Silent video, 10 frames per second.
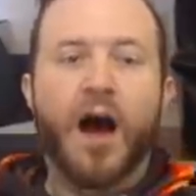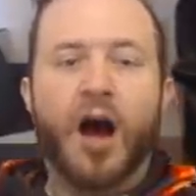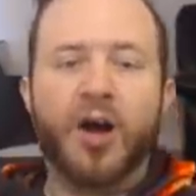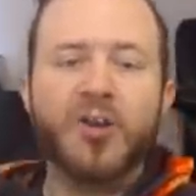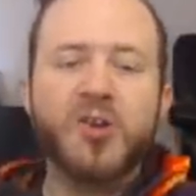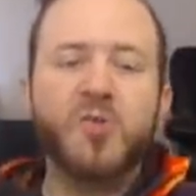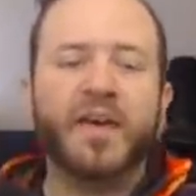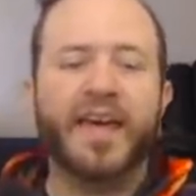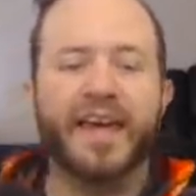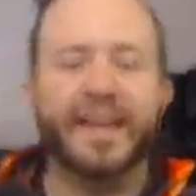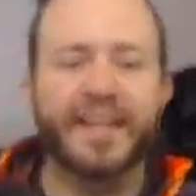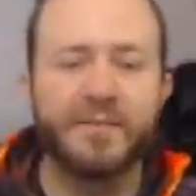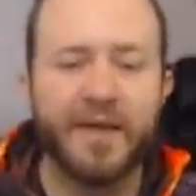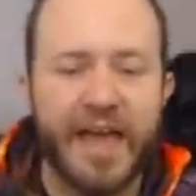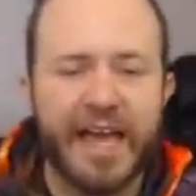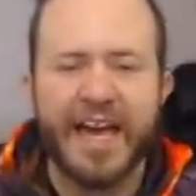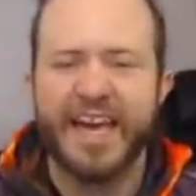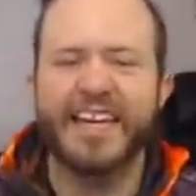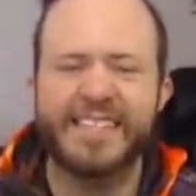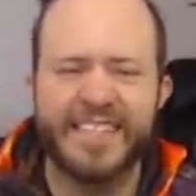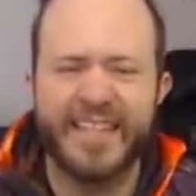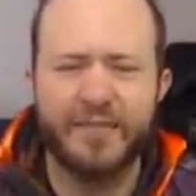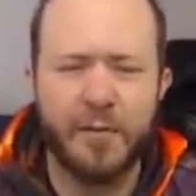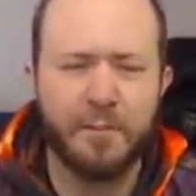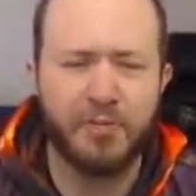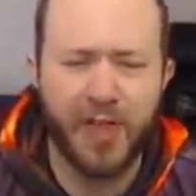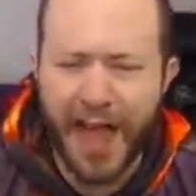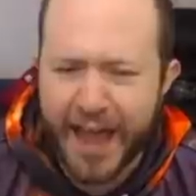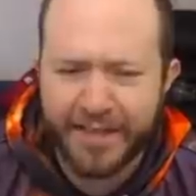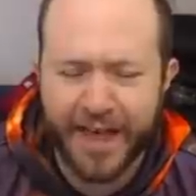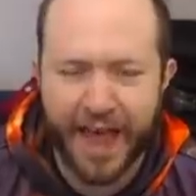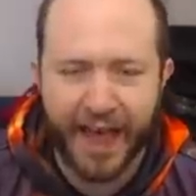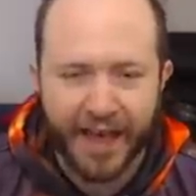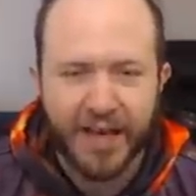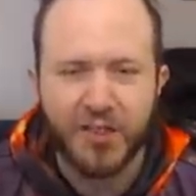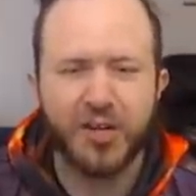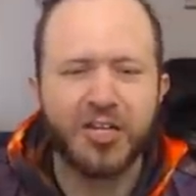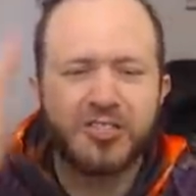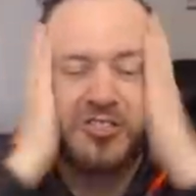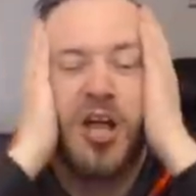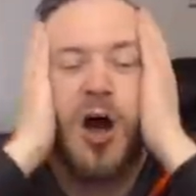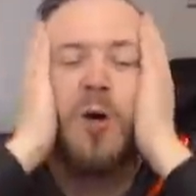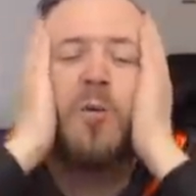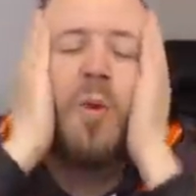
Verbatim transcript: Are you kidding me? He didn't even plan that! There's no